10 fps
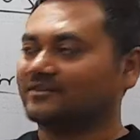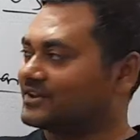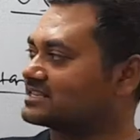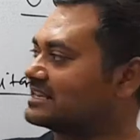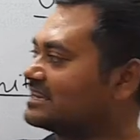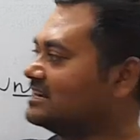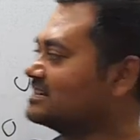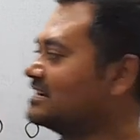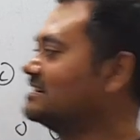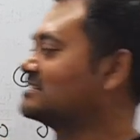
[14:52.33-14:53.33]
The
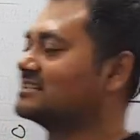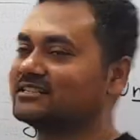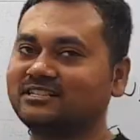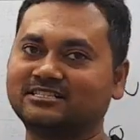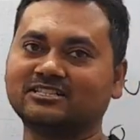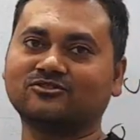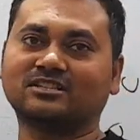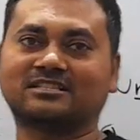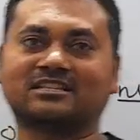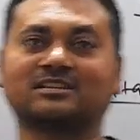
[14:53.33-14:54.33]
second condition is related to the
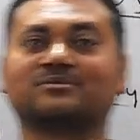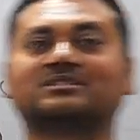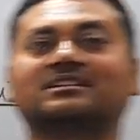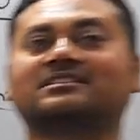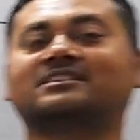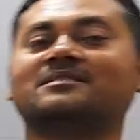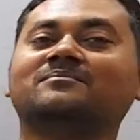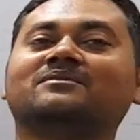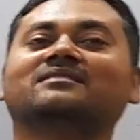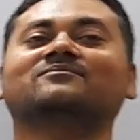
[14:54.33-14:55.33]
Sikkim.
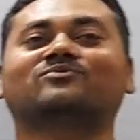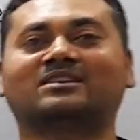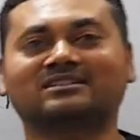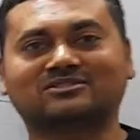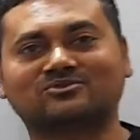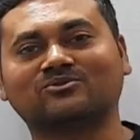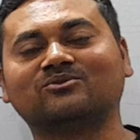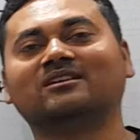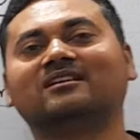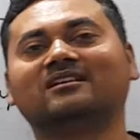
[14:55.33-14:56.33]
Sikkim wants
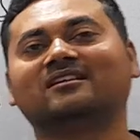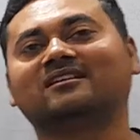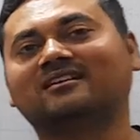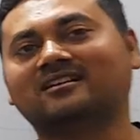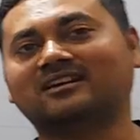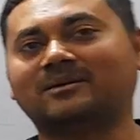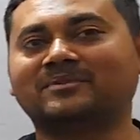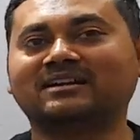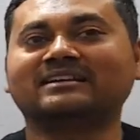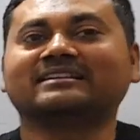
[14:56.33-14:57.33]
to
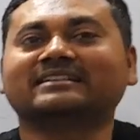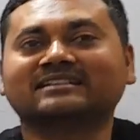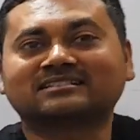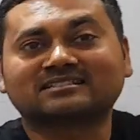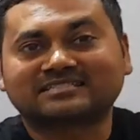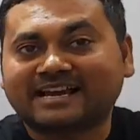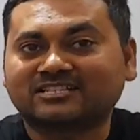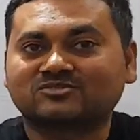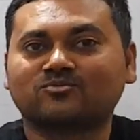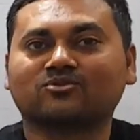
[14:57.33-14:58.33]
amend its
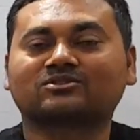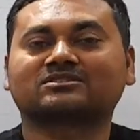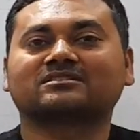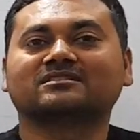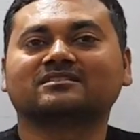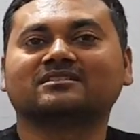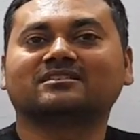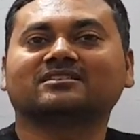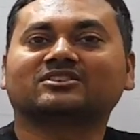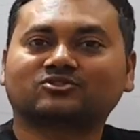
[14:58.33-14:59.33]
textbooks,
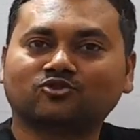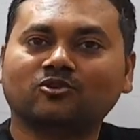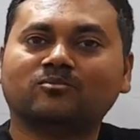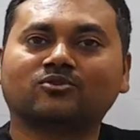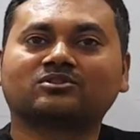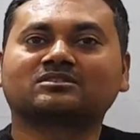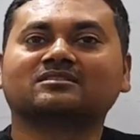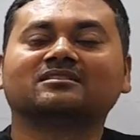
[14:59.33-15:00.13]
school books,